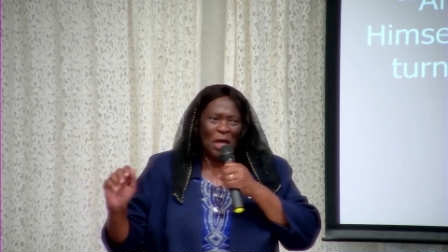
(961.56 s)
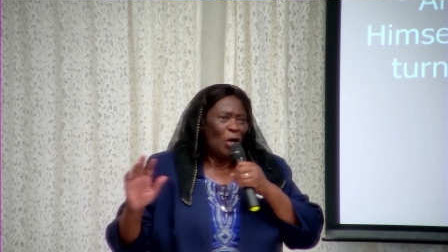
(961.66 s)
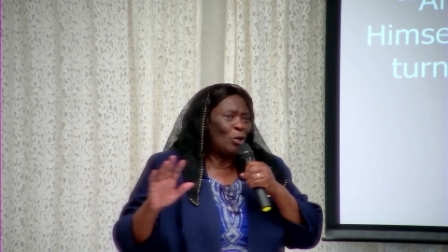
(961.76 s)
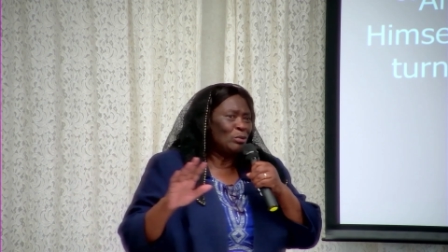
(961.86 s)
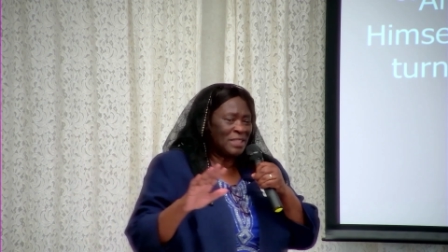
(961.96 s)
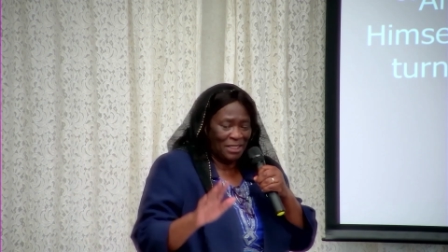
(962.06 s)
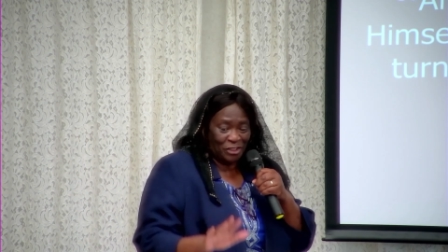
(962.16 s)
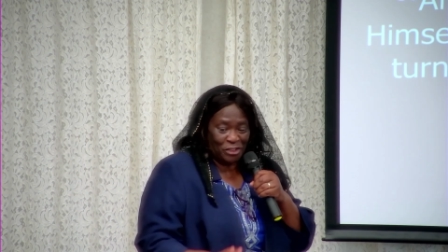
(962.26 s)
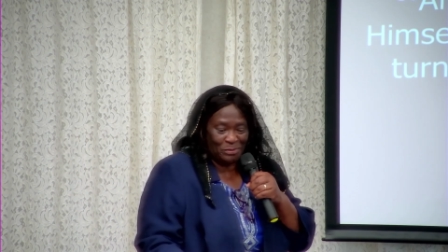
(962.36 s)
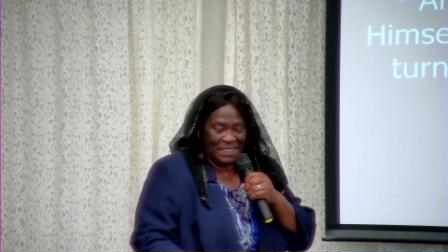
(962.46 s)
Who
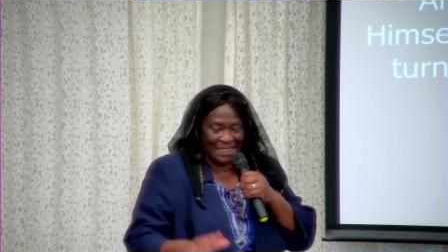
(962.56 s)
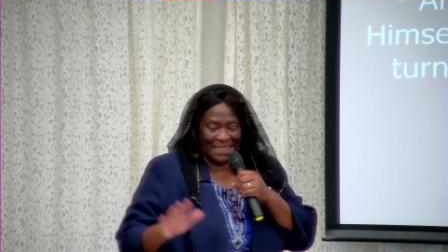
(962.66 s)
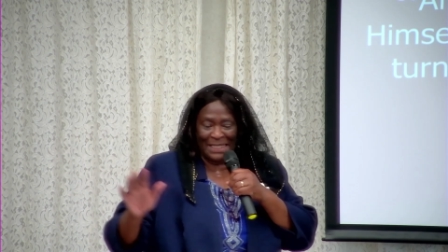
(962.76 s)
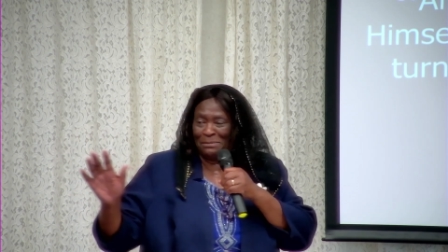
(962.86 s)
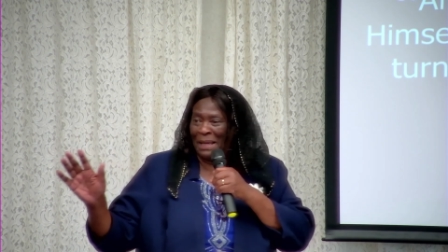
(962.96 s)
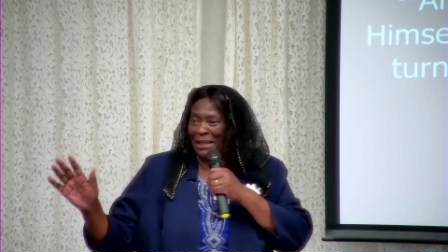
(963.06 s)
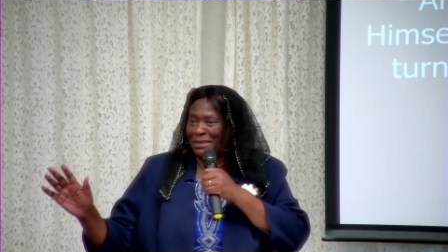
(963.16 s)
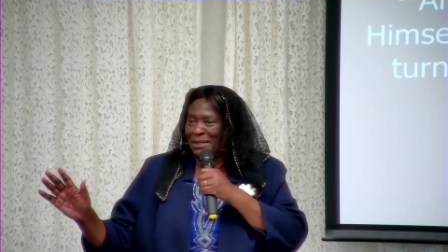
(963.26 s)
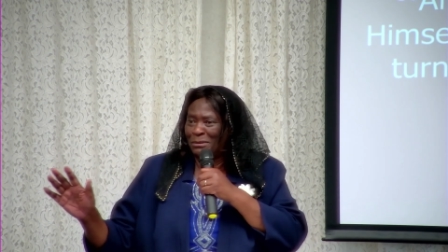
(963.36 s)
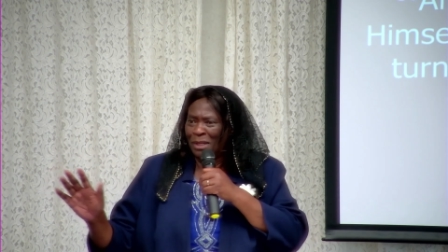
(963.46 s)
touched me? said in
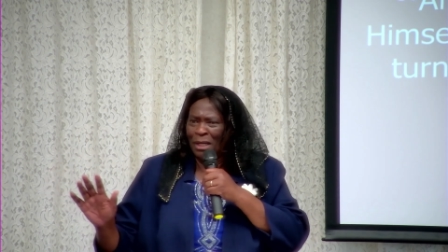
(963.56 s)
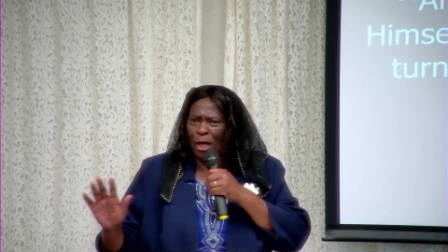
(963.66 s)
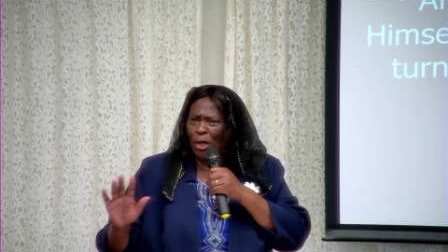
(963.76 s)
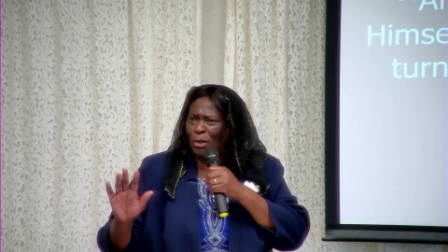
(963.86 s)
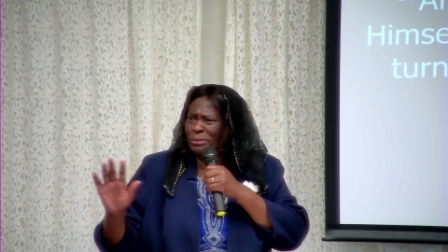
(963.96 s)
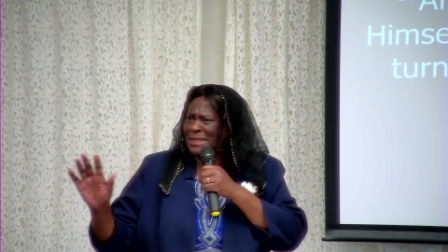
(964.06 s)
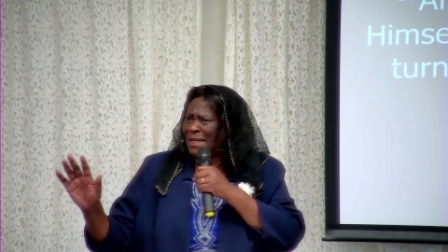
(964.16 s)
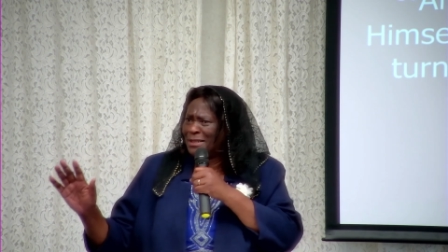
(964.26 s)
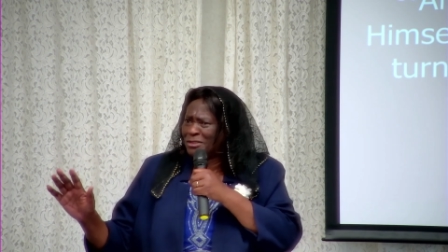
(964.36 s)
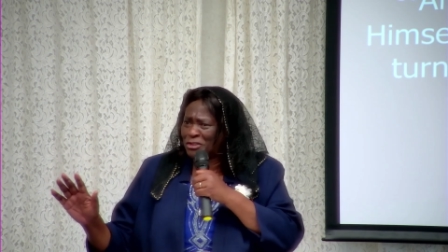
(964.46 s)
Matthew. Who
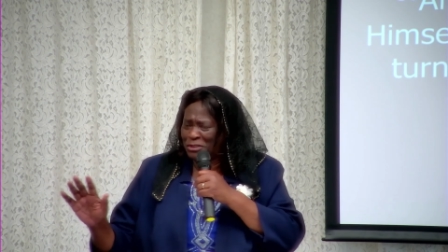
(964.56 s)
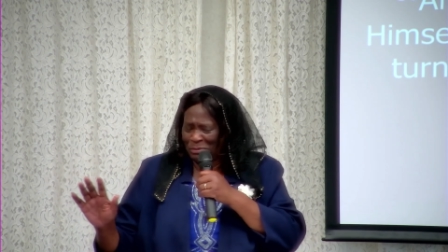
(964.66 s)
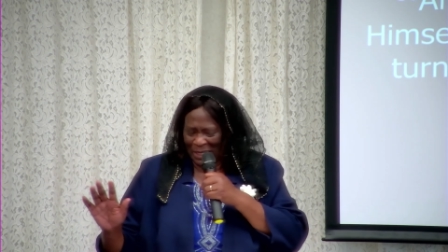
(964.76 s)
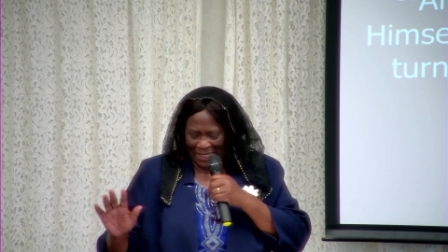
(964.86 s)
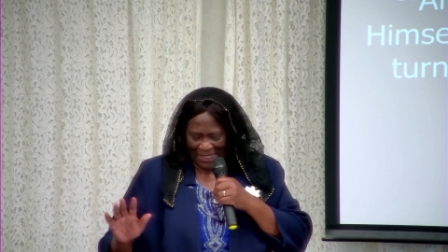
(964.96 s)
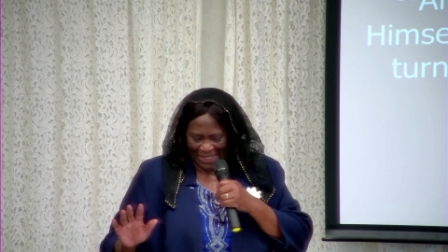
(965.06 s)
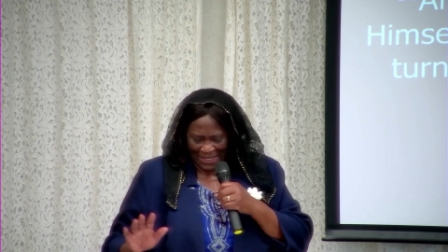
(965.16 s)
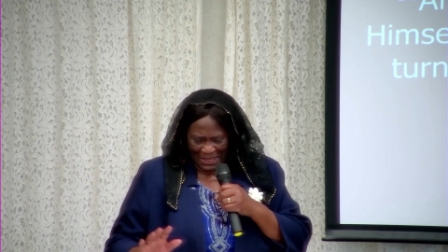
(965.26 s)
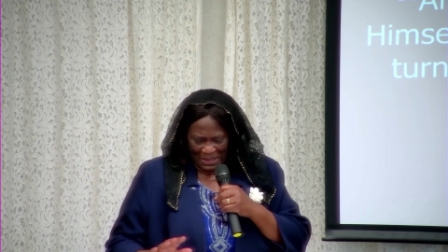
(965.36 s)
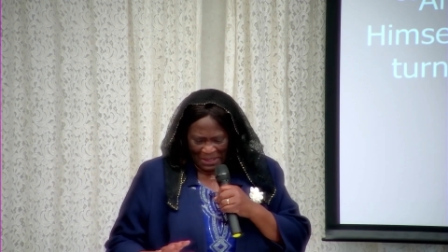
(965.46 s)
touched me?
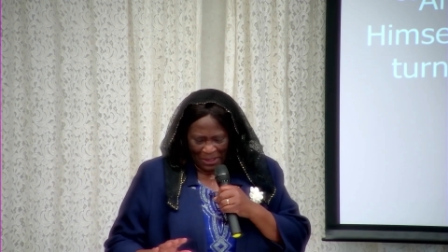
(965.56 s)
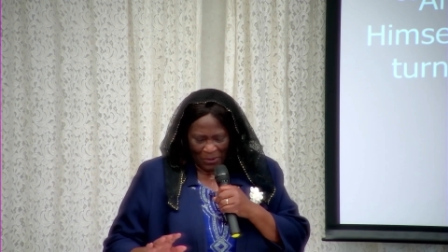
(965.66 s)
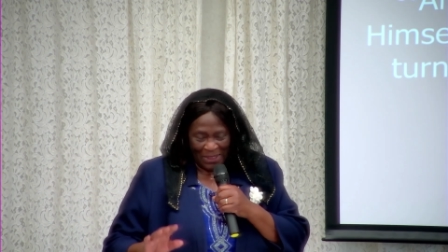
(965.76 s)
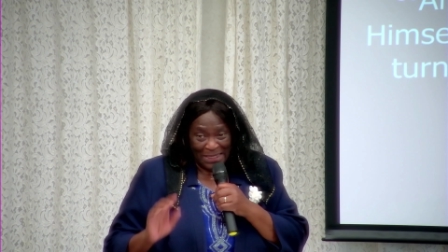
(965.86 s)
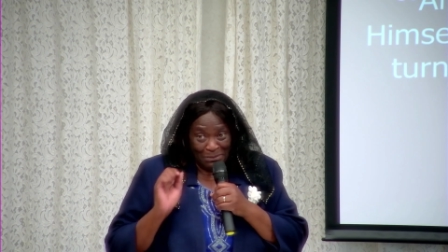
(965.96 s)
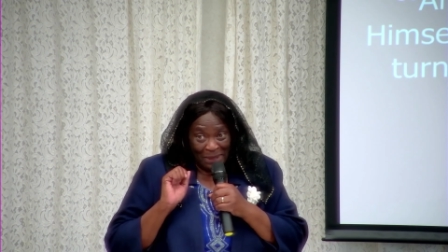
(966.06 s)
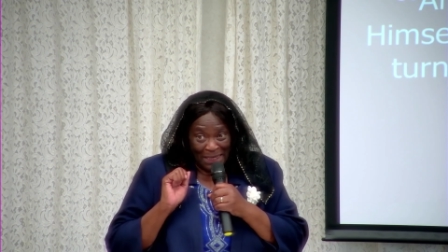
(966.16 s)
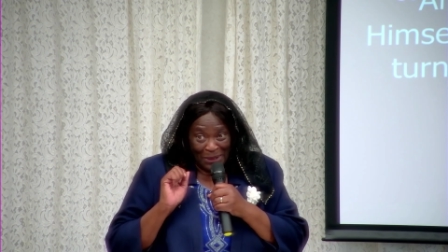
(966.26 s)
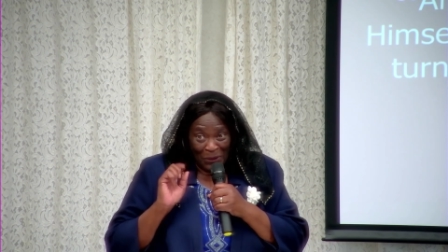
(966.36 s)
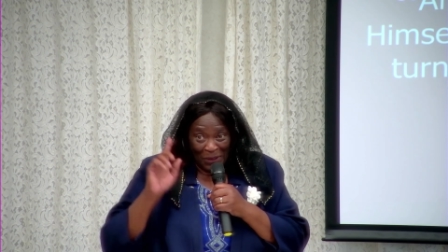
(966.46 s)
Oh, it's me,
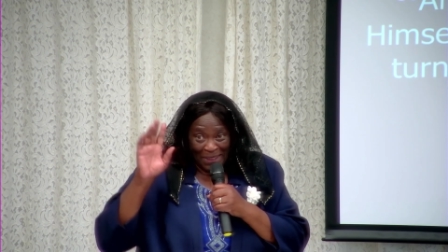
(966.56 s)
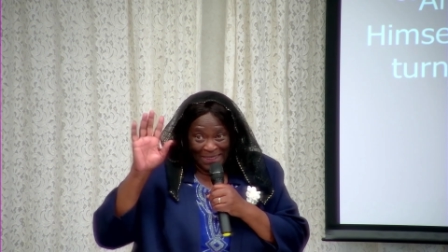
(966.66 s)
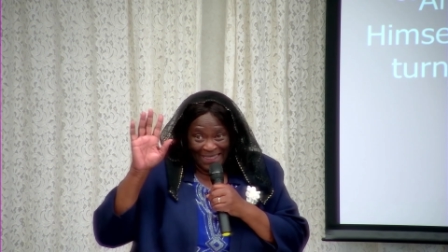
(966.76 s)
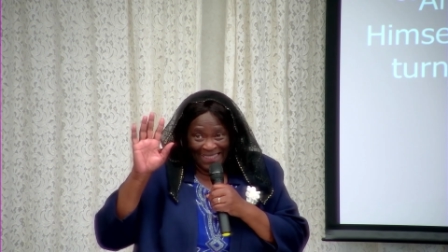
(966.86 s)
Lord.